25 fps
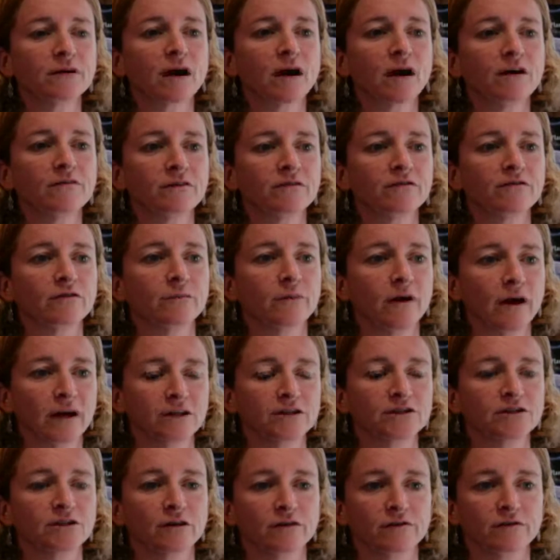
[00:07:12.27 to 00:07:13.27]
carving from
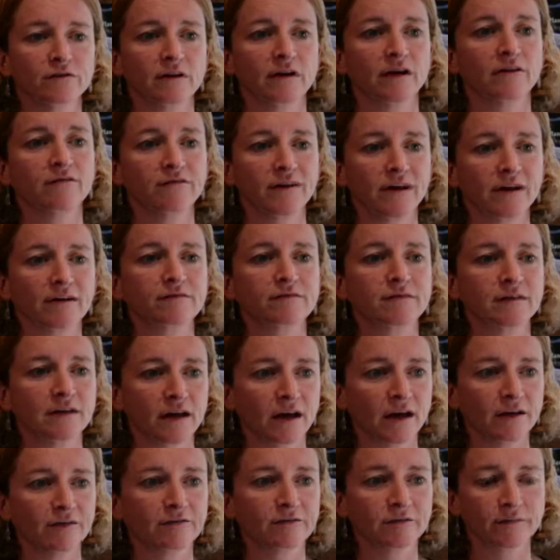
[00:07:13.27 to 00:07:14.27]
ice shelves affects sea
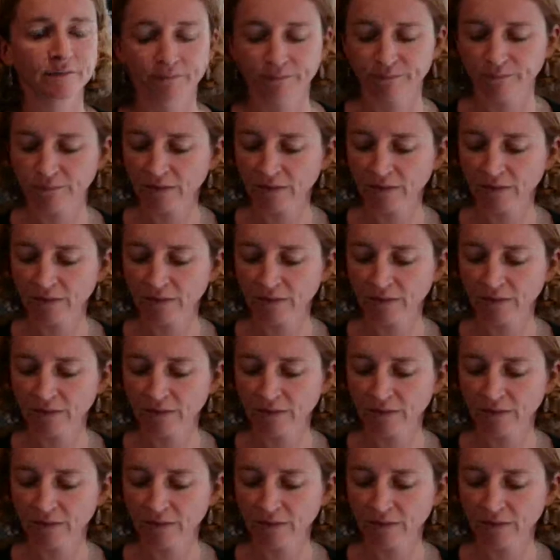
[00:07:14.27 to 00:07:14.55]
ice.